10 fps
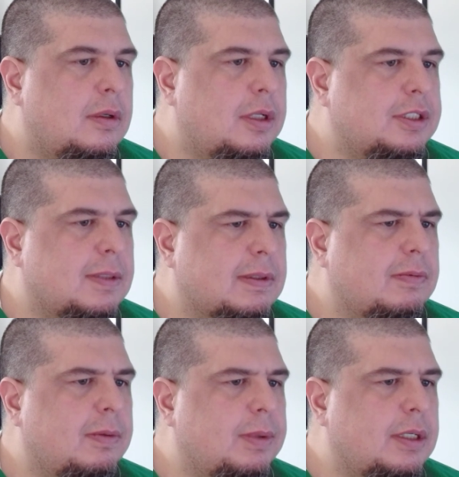Something
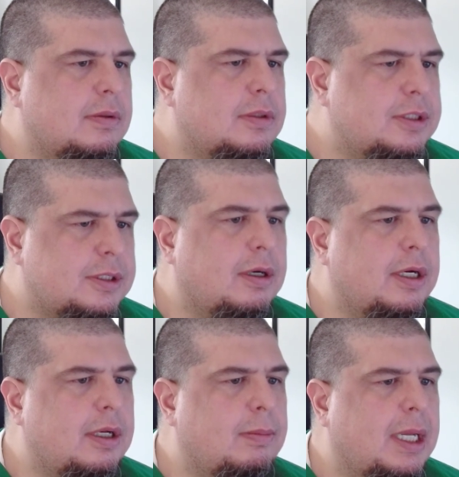we've been
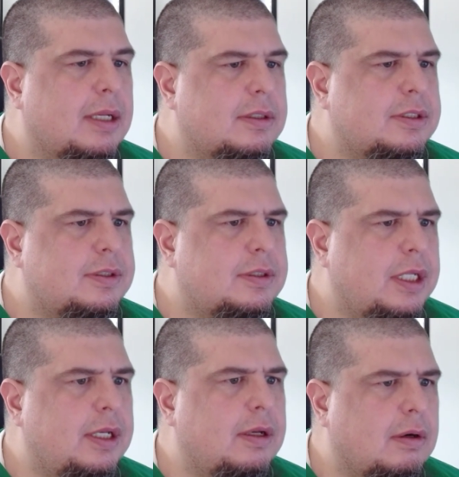started about
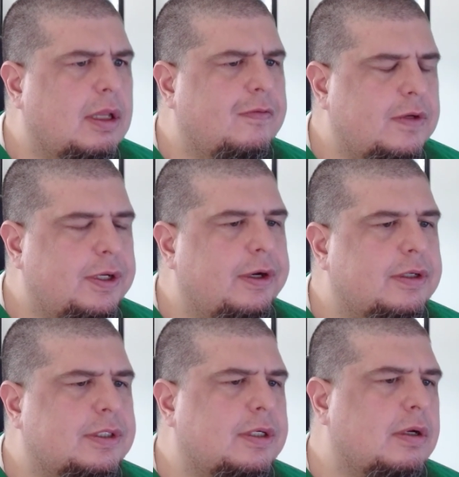10 or 11
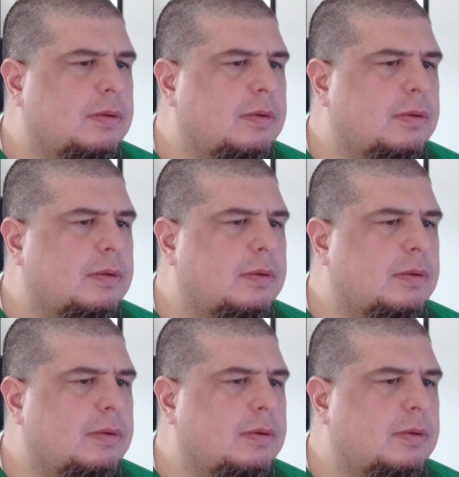years ago.